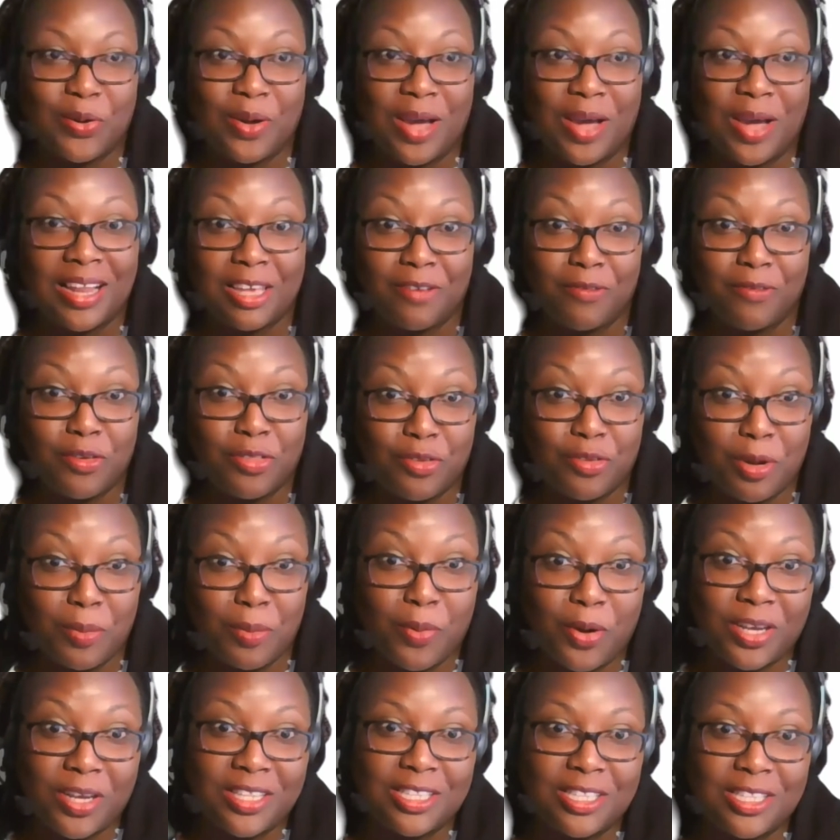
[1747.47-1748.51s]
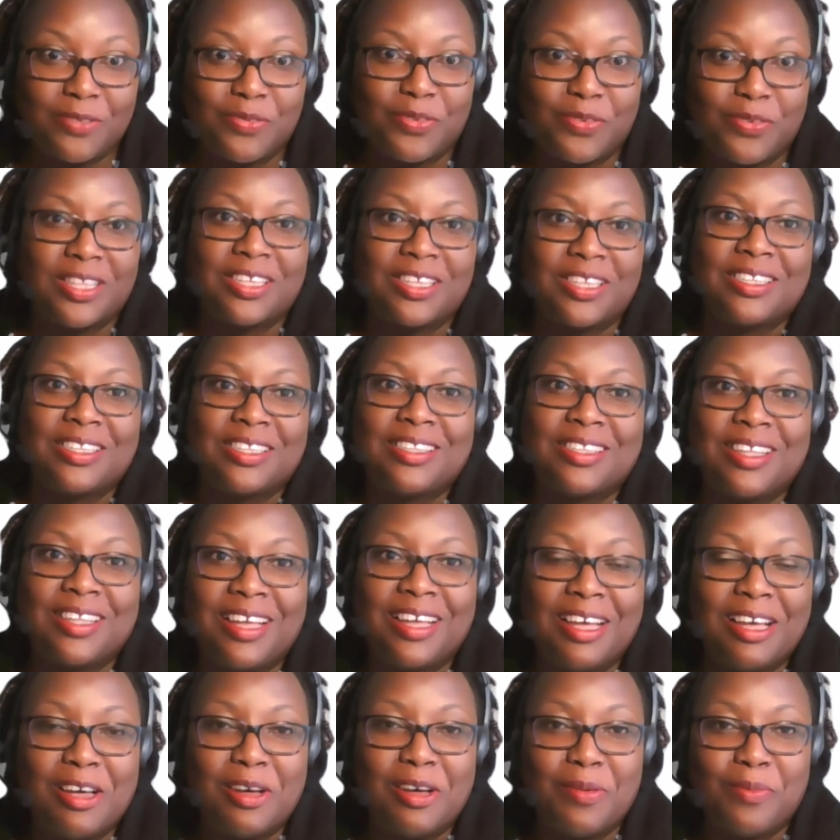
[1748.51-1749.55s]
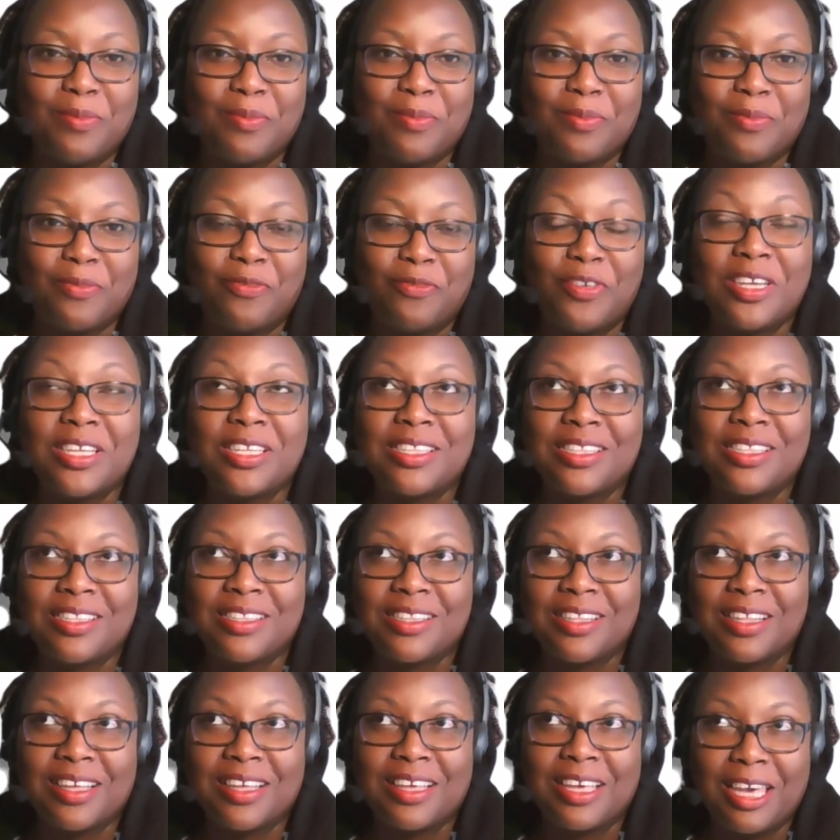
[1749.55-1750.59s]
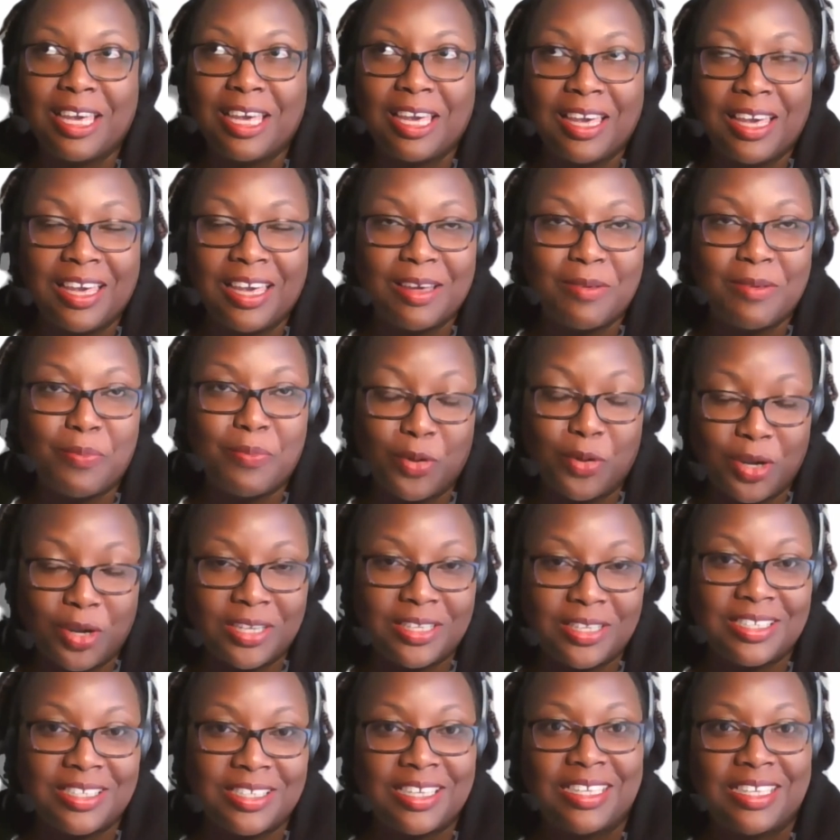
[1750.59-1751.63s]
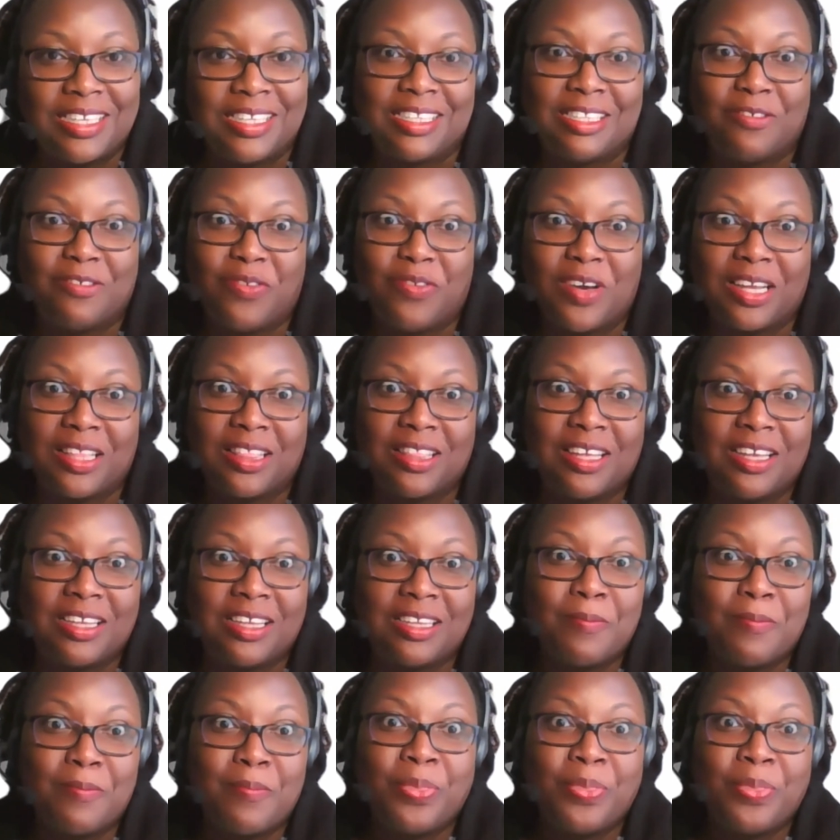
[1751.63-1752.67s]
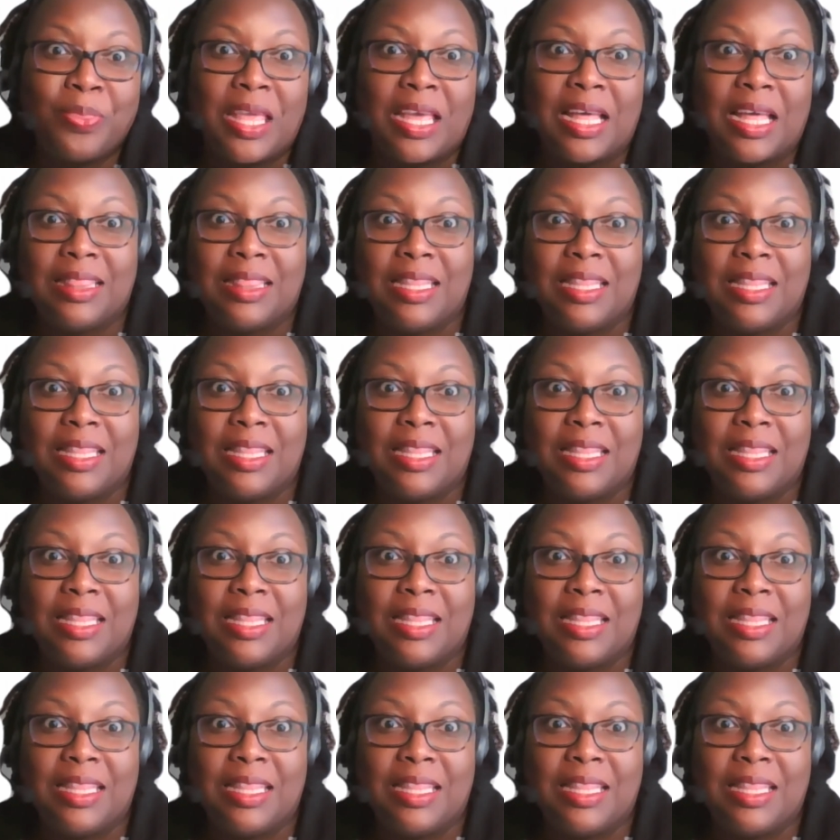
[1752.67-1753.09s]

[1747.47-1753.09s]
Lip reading: I'll give you 3 points for this. First key point is the fact that they